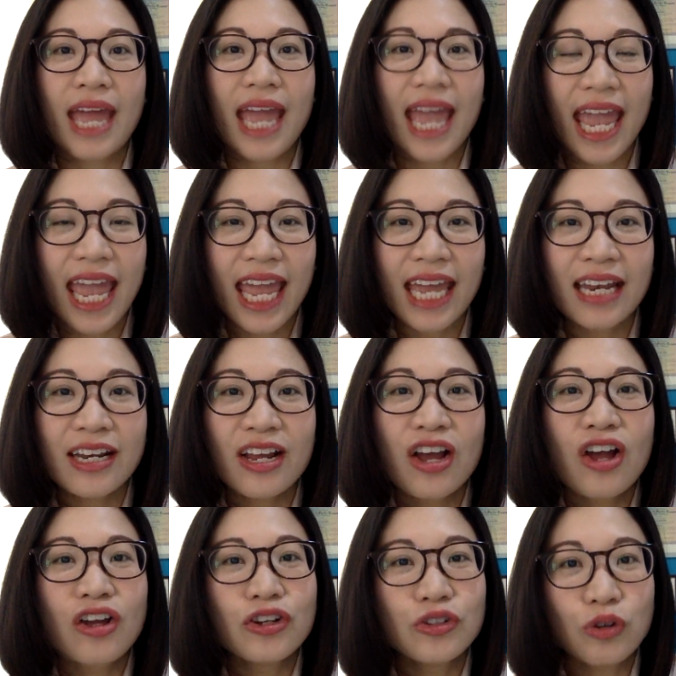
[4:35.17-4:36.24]
And
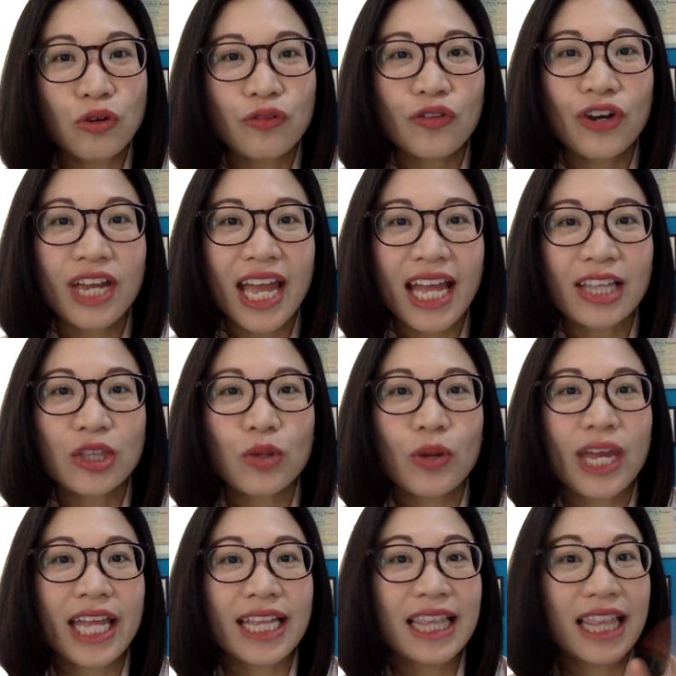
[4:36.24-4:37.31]
don't forget to
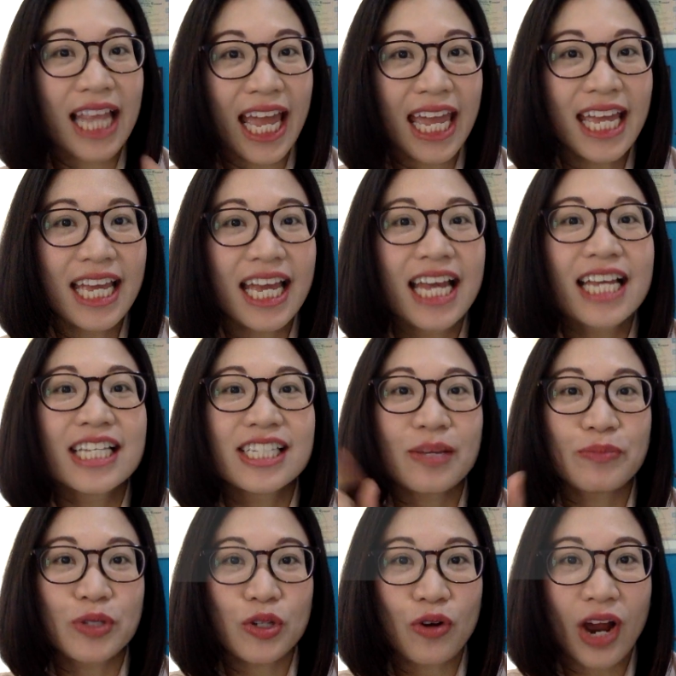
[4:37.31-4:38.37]
hit like,
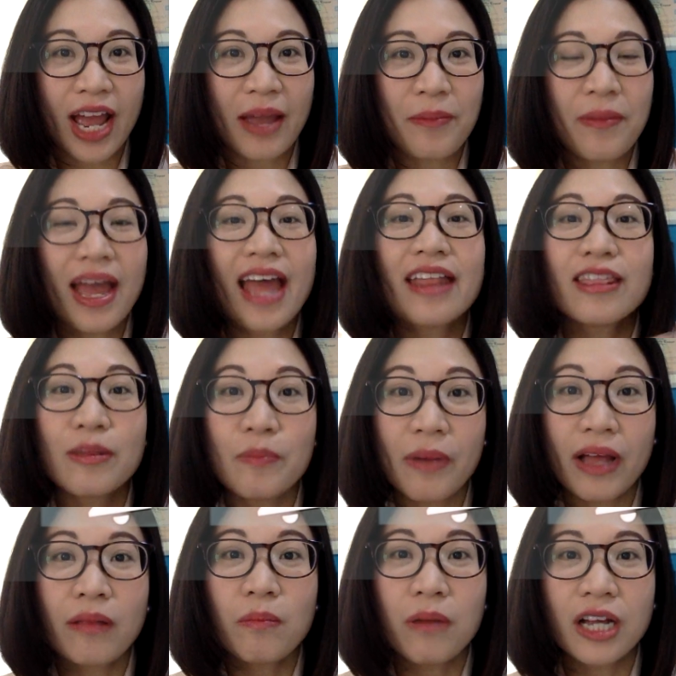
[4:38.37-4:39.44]
subscribe, and the
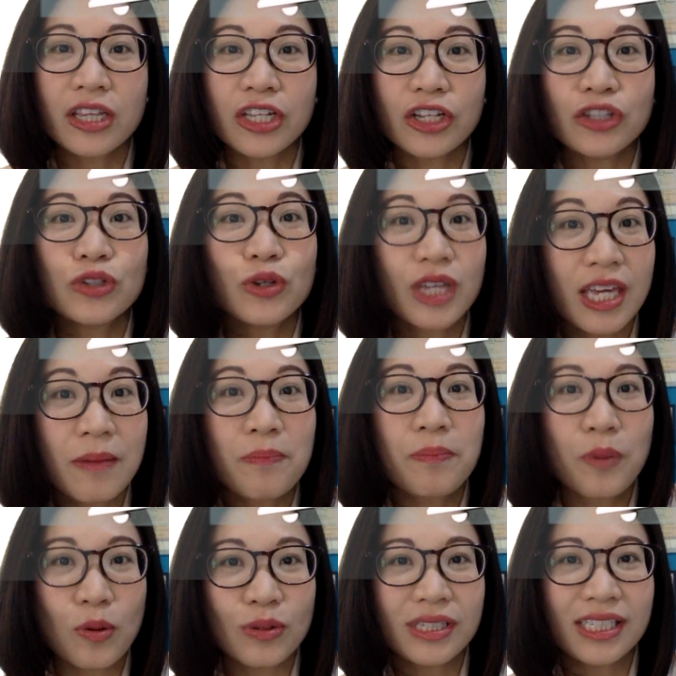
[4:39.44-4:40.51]
bell button to keep
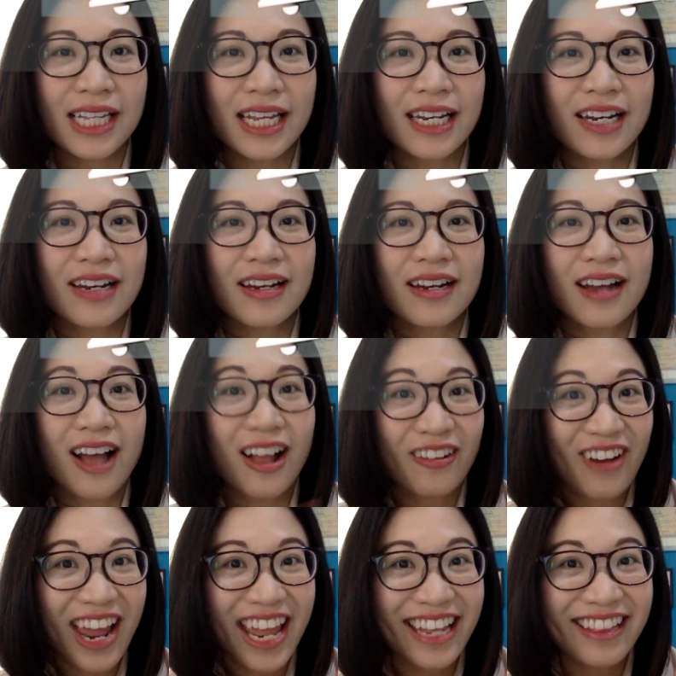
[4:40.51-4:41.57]
posted.
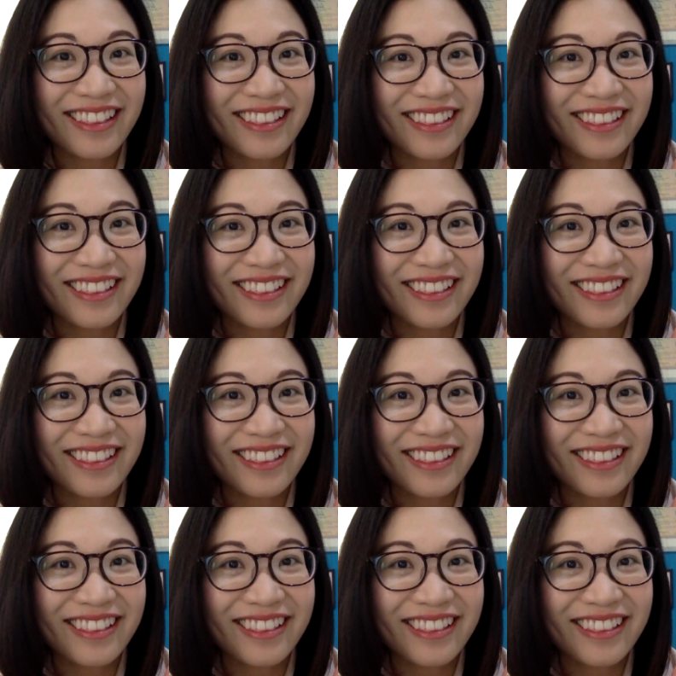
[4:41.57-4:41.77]
Alright?